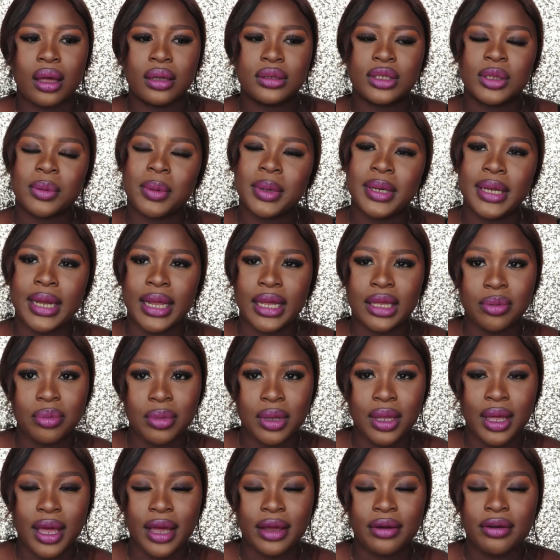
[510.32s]
Someone like
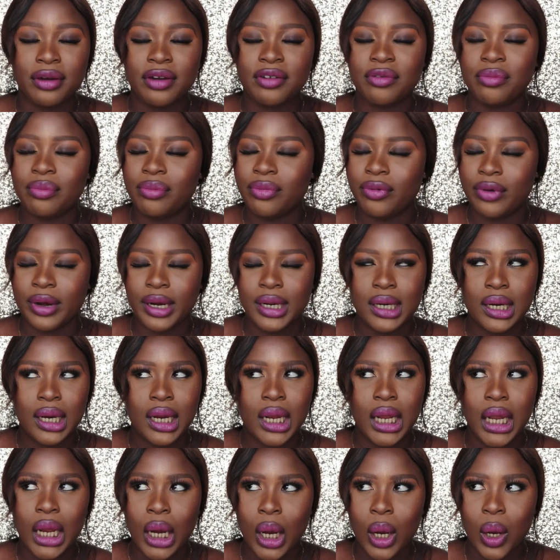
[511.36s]
me, I crave bread
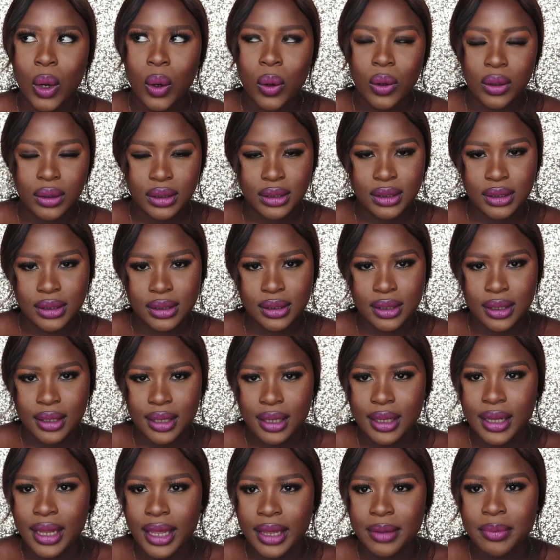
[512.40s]
a lot.
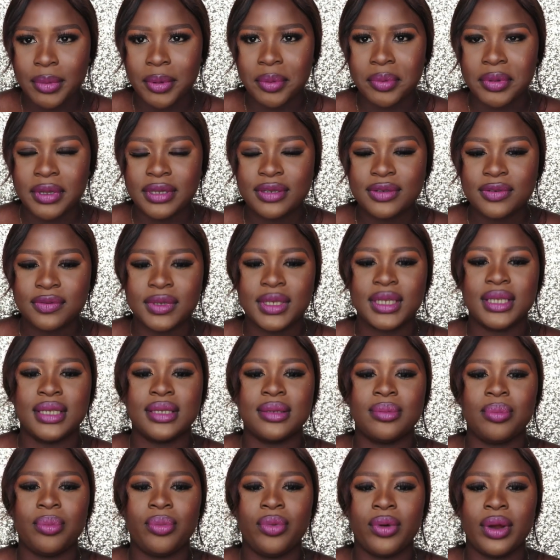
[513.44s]
Like, my best food
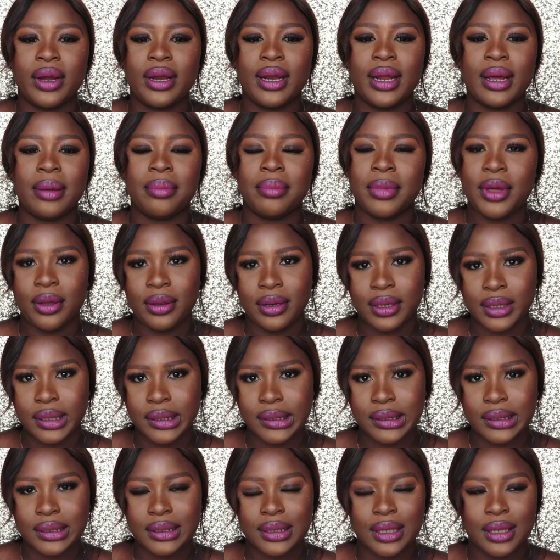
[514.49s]
is bread and
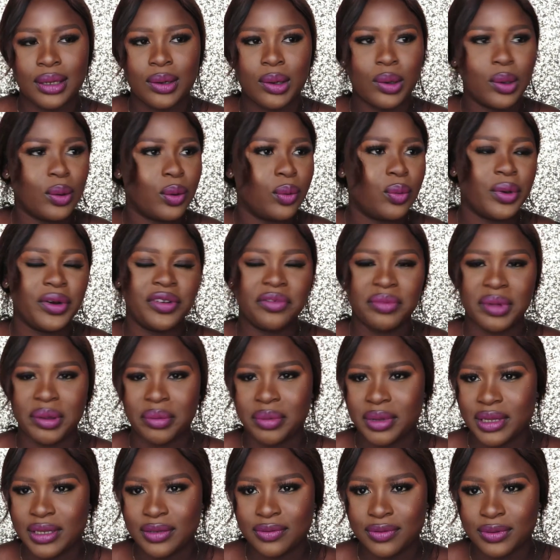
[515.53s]
mayonnaise, or one of my
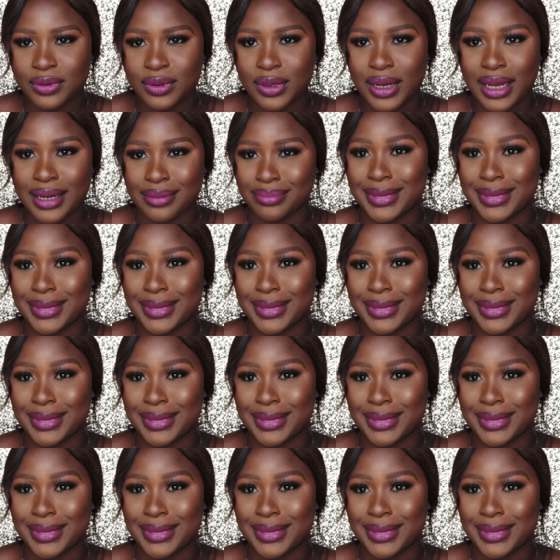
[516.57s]
best food.